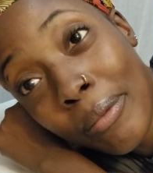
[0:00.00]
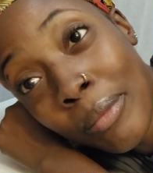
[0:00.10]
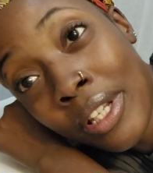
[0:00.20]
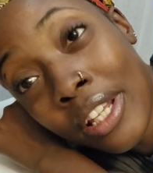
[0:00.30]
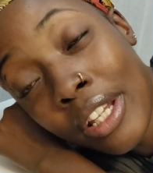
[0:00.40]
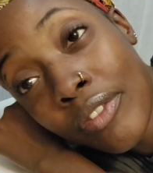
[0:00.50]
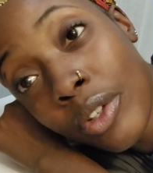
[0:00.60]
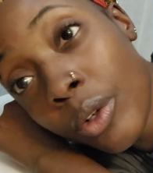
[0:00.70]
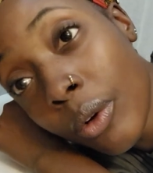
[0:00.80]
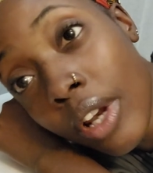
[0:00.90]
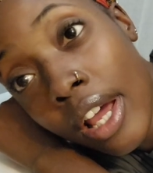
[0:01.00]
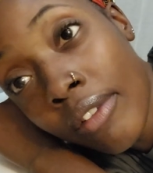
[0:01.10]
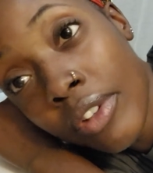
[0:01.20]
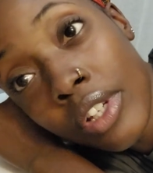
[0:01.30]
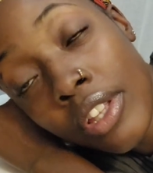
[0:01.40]
Meaning, if you don't
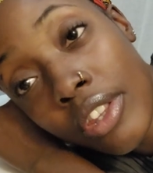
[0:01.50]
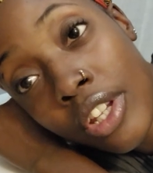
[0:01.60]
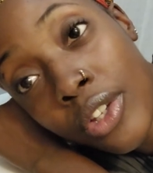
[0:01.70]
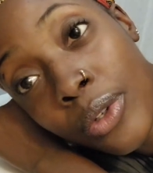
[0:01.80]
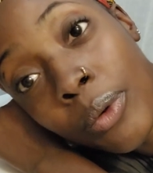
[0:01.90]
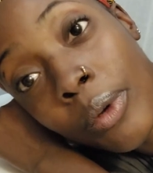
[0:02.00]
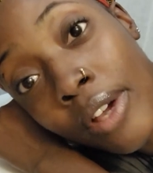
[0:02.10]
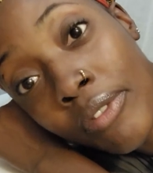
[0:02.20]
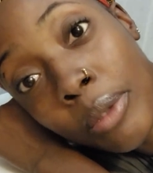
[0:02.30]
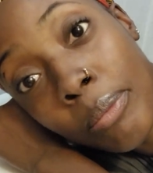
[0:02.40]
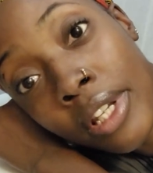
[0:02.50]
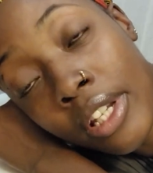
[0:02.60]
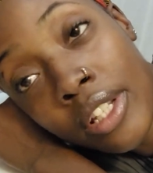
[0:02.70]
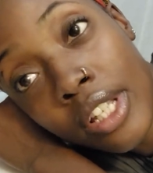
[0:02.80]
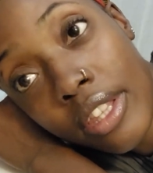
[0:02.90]
have anything, you don't have to
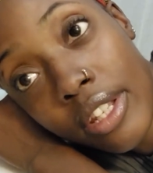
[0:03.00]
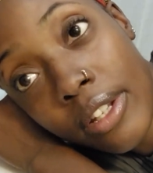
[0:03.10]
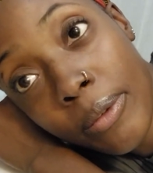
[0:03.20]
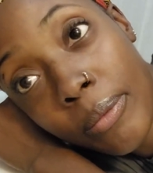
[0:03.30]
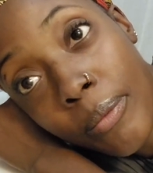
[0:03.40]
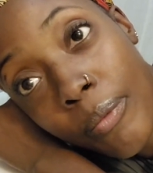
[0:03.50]
pay anything.